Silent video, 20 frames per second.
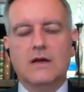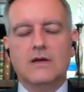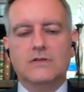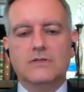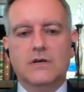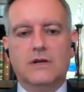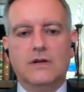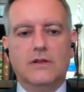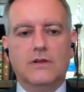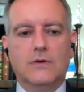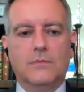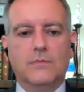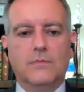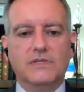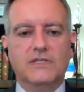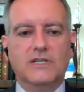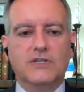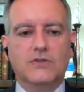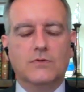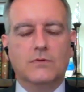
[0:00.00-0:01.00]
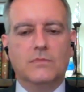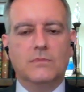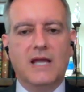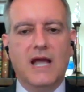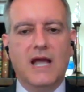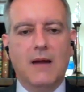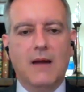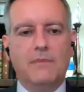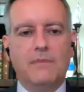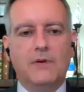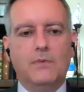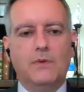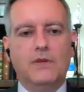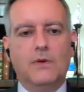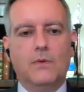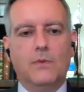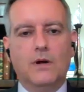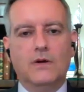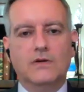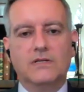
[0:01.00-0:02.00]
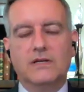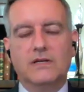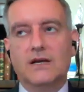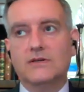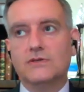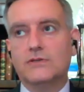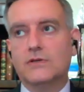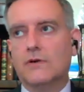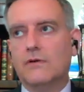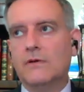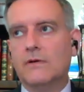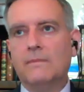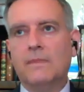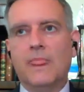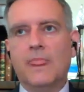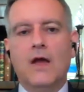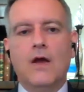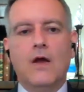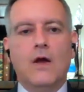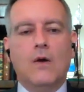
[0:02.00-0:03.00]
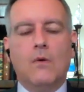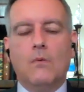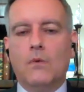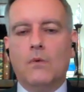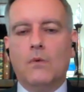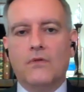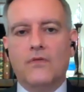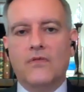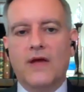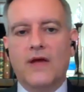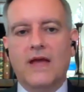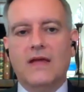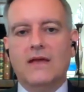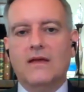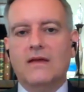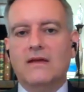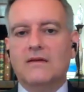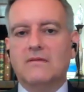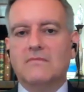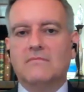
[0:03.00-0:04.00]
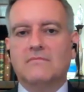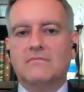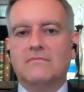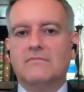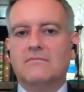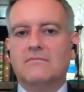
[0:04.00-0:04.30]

certainly the opposition will be happy with their work tonight. So will that